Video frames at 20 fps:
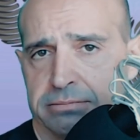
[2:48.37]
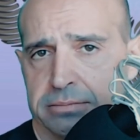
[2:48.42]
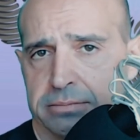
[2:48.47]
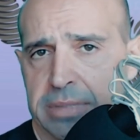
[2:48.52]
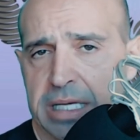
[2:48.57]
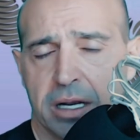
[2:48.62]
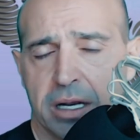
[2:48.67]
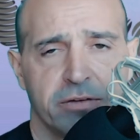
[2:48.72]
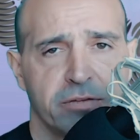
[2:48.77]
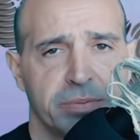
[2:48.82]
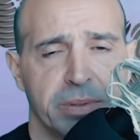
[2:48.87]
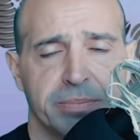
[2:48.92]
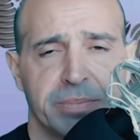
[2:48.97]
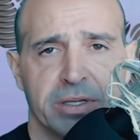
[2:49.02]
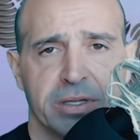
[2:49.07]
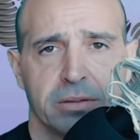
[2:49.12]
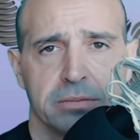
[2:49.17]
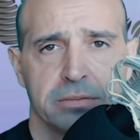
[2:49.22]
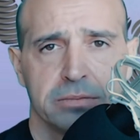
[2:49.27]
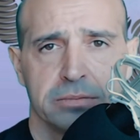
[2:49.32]
A lot of
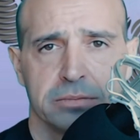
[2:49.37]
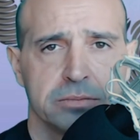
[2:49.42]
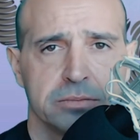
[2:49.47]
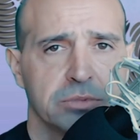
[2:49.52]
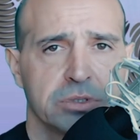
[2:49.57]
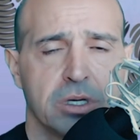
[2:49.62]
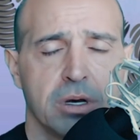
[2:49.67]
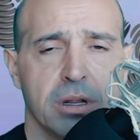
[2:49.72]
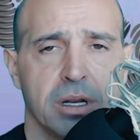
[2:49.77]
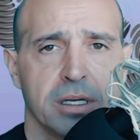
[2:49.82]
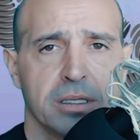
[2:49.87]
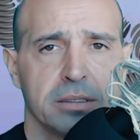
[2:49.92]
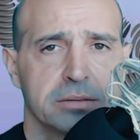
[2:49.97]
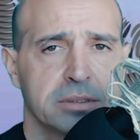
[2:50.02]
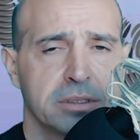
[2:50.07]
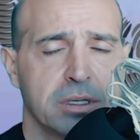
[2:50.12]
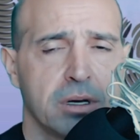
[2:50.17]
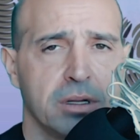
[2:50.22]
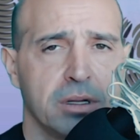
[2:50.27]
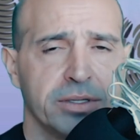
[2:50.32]
people
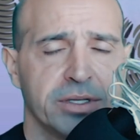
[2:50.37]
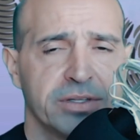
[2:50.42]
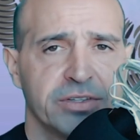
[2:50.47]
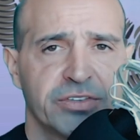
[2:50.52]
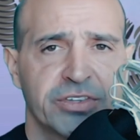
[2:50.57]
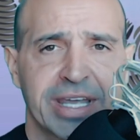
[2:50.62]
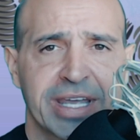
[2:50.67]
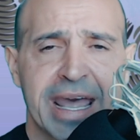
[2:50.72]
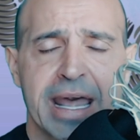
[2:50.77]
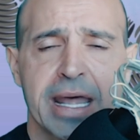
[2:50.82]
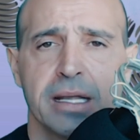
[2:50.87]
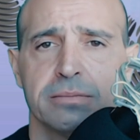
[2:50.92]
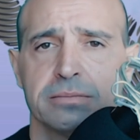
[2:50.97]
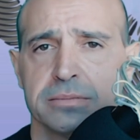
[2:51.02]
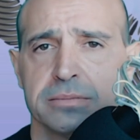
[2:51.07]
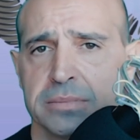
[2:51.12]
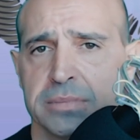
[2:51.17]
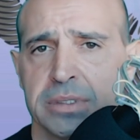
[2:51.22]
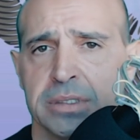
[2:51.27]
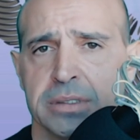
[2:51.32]
called it a scam,
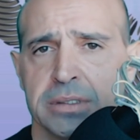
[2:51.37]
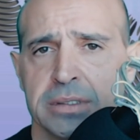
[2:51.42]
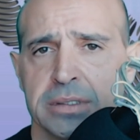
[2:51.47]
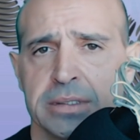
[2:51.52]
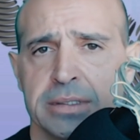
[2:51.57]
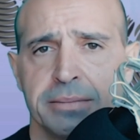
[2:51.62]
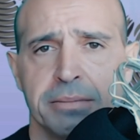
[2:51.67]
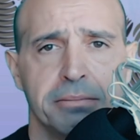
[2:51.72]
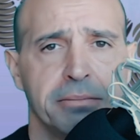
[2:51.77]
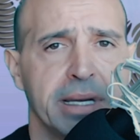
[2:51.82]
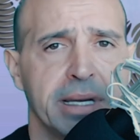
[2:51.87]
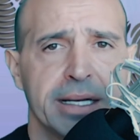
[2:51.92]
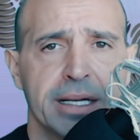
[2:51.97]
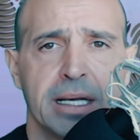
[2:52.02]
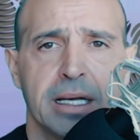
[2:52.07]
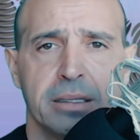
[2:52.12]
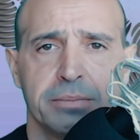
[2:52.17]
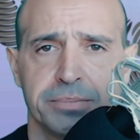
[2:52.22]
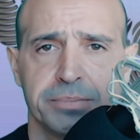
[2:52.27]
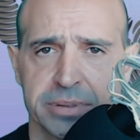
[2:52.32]
made
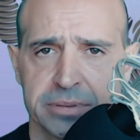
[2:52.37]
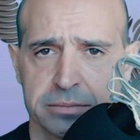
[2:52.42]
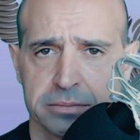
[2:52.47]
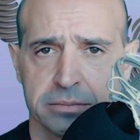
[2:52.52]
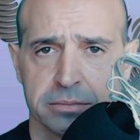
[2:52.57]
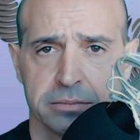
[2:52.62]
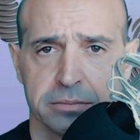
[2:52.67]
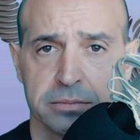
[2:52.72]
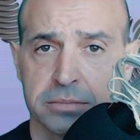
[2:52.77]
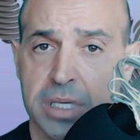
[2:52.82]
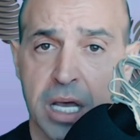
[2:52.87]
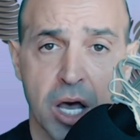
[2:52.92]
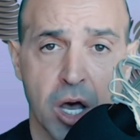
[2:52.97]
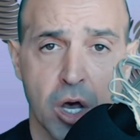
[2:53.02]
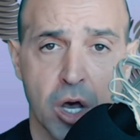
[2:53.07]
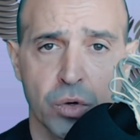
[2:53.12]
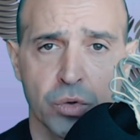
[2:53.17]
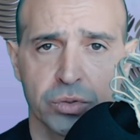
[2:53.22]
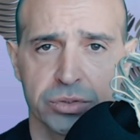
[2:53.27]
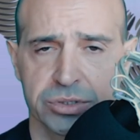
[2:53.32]
up, a
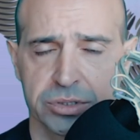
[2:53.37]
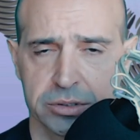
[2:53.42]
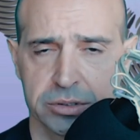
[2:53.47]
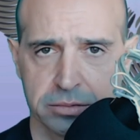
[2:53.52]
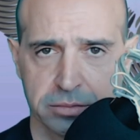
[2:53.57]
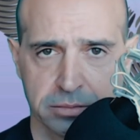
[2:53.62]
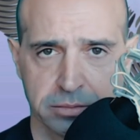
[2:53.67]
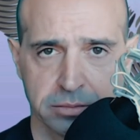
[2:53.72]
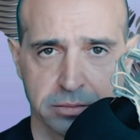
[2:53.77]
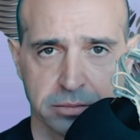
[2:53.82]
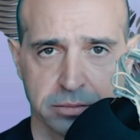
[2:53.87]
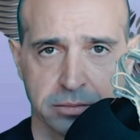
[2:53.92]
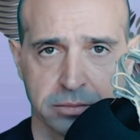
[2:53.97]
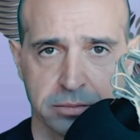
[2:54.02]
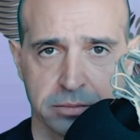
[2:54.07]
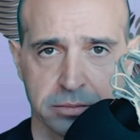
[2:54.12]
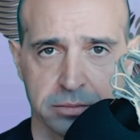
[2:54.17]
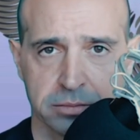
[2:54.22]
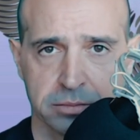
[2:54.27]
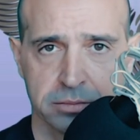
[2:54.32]
hoax.
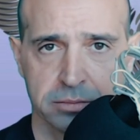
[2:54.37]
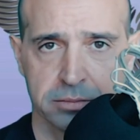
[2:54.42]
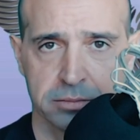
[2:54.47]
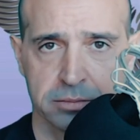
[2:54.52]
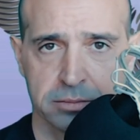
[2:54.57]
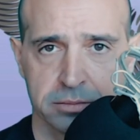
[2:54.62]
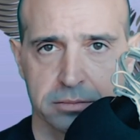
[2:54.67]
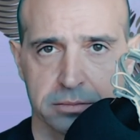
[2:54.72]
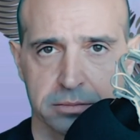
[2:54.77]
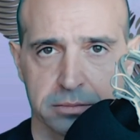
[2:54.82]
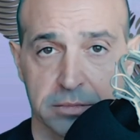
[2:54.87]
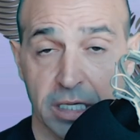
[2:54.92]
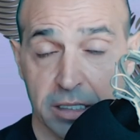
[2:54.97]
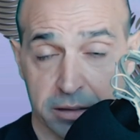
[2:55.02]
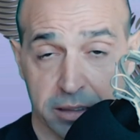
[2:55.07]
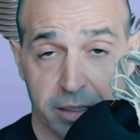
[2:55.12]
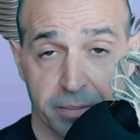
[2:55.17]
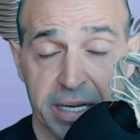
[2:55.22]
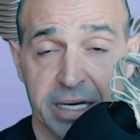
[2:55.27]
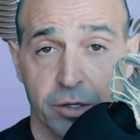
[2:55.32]
Yeah,
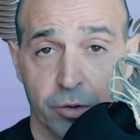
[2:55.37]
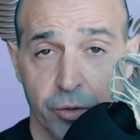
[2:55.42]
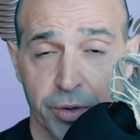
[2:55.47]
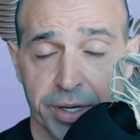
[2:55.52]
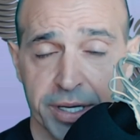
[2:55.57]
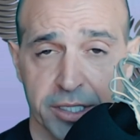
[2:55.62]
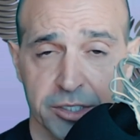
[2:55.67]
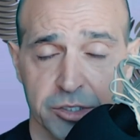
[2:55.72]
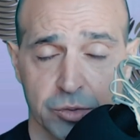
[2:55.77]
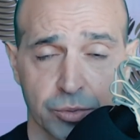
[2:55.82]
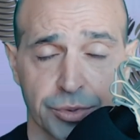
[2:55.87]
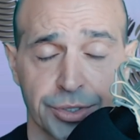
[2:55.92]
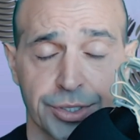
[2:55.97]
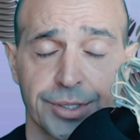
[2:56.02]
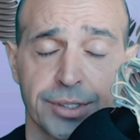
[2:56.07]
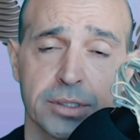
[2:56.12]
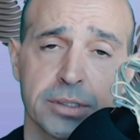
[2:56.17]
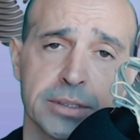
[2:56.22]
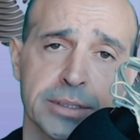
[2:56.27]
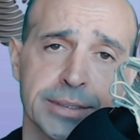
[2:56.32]
the main critics
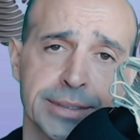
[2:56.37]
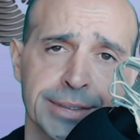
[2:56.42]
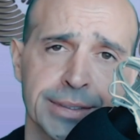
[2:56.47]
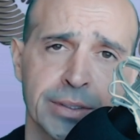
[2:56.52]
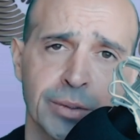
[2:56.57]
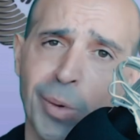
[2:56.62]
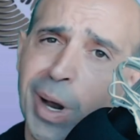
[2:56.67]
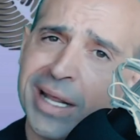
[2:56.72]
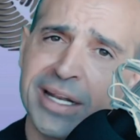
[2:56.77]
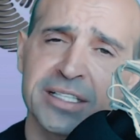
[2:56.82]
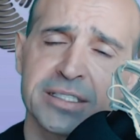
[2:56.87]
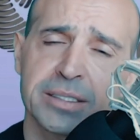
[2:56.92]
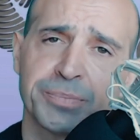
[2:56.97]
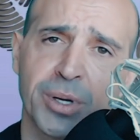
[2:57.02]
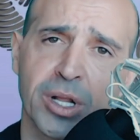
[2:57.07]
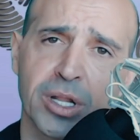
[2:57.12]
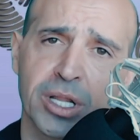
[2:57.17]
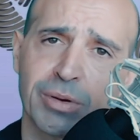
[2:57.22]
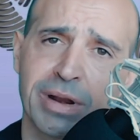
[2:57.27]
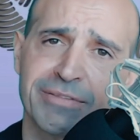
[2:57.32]
were, why did the
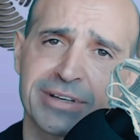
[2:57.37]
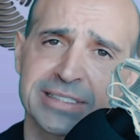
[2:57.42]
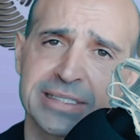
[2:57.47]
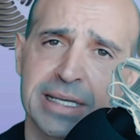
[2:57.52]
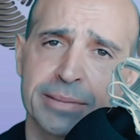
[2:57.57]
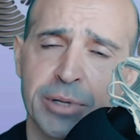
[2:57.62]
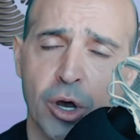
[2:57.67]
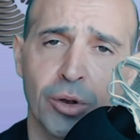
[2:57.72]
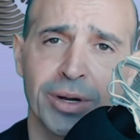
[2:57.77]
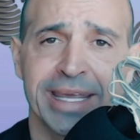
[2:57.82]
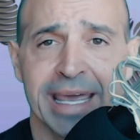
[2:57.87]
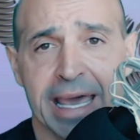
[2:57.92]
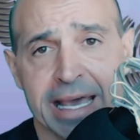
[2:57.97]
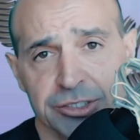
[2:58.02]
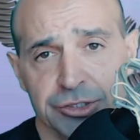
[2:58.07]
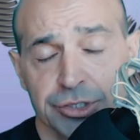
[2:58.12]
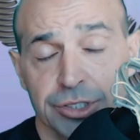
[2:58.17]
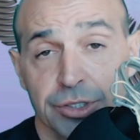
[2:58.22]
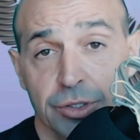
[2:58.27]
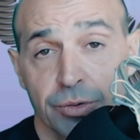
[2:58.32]
polygraph exam only
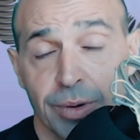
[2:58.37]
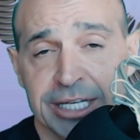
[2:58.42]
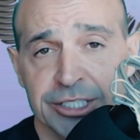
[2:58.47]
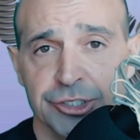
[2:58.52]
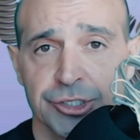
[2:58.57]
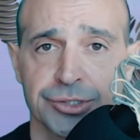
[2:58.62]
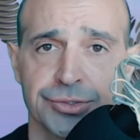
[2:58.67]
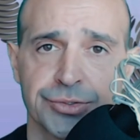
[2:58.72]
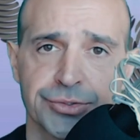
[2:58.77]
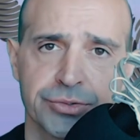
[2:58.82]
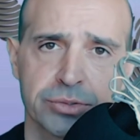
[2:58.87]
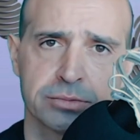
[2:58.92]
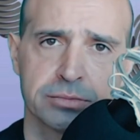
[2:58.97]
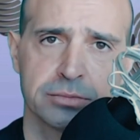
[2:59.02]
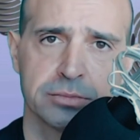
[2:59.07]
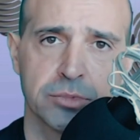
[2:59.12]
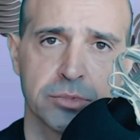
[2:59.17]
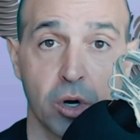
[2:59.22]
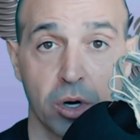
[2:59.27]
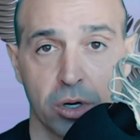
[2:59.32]
ask 2 questions?
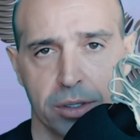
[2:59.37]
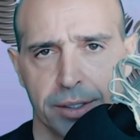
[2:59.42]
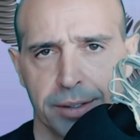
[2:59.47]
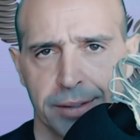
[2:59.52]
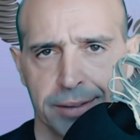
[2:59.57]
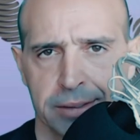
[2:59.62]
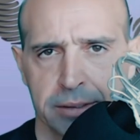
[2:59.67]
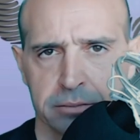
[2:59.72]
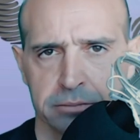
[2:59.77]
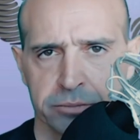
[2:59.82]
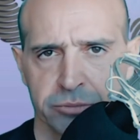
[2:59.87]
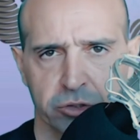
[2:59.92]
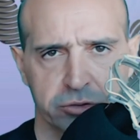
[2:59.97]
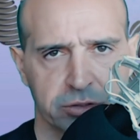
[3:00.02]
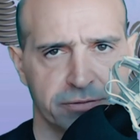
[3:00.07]
Or, Dr.